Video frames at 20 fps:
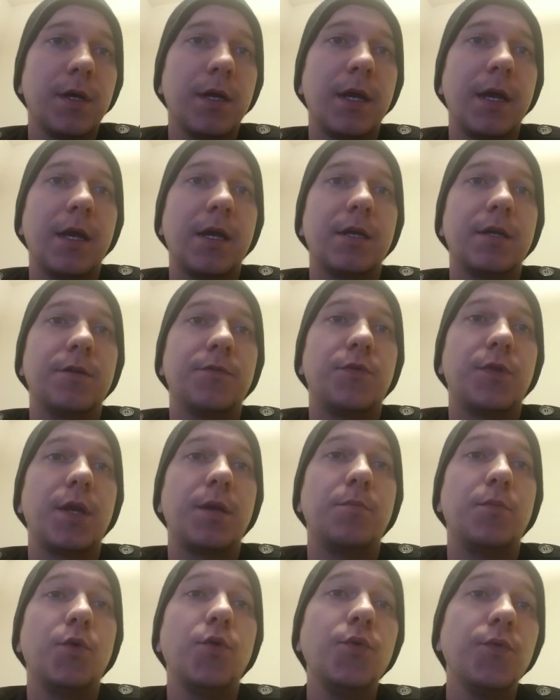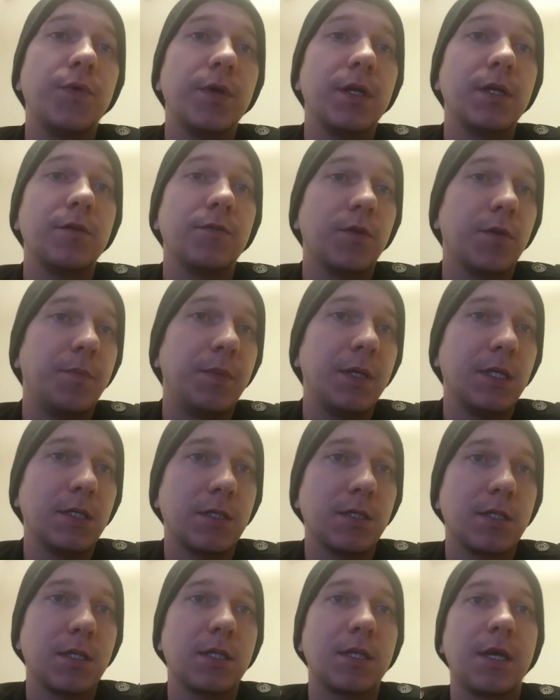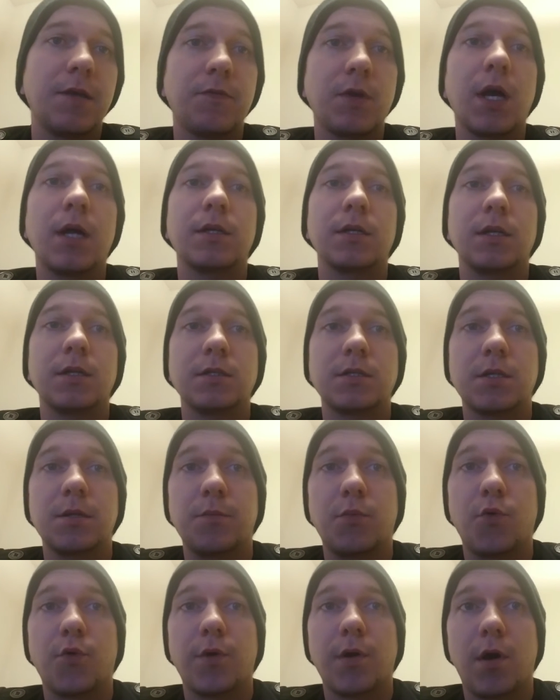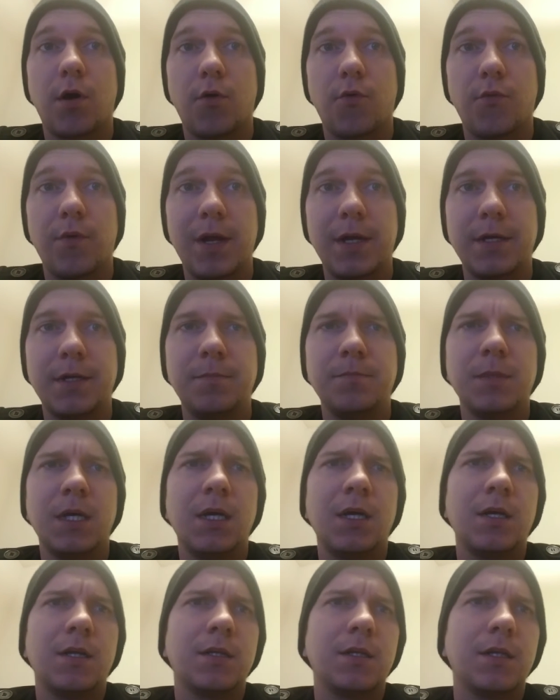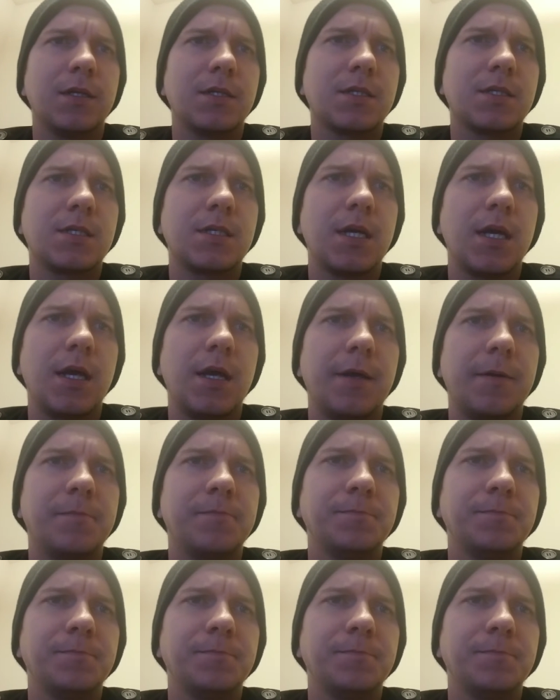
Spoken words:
and if they move any of the pieces that they've gotten onto the board already, let's say